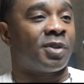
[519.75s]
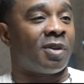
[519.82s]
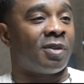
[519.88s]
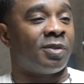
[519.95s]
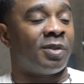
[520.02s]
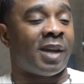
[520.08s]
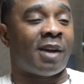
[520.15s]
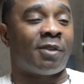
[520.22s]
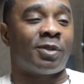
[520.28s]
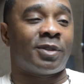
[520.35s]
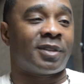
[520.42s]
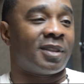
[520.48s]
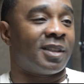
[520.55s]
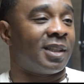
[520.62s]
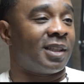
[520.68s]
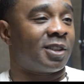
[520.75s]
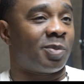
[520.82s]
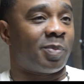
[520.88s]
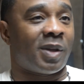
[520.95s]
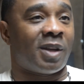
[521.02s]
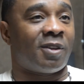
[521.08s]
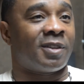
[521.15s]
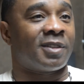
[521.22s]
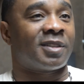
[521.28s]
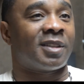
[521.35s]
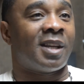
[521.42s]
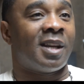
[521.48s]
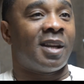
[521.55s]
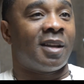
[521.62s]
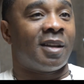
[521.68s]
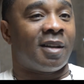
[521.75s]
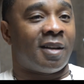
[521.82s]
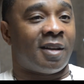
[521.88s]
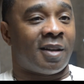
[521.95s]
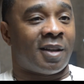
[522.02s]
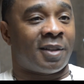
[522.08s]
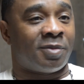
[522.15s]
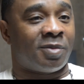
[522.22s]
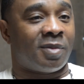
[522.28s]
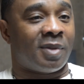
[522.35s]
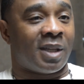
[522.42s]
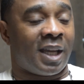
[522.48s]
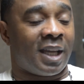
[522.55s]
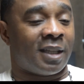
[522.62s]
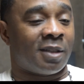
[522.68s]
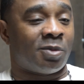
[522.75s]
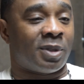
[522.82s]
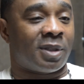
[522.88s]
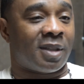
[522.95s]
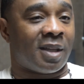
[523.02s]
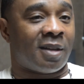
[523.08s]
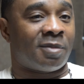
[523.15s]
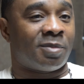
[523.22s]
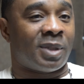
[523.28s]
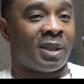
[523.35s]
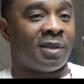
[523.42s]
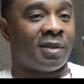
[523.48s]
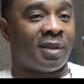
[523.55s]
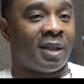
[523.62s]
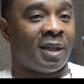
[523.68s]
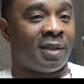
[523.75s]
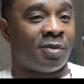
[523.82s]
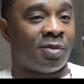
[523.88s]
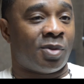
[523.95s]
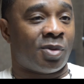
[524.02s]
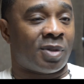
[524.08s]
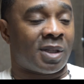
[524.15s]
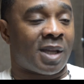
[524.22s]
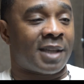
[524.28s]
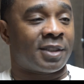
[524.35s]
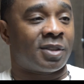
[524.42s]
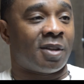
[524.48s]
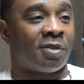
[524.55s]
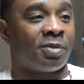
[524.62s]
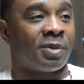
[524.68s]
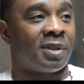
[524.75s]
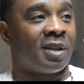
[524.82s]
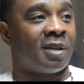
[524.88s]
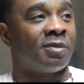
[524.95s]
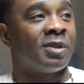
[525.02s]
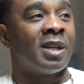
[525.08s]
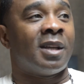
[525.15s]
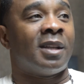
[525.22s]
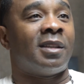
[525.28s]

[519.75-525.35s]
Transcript: So that was an experience, hanging with them and doing a lot of stuff with them.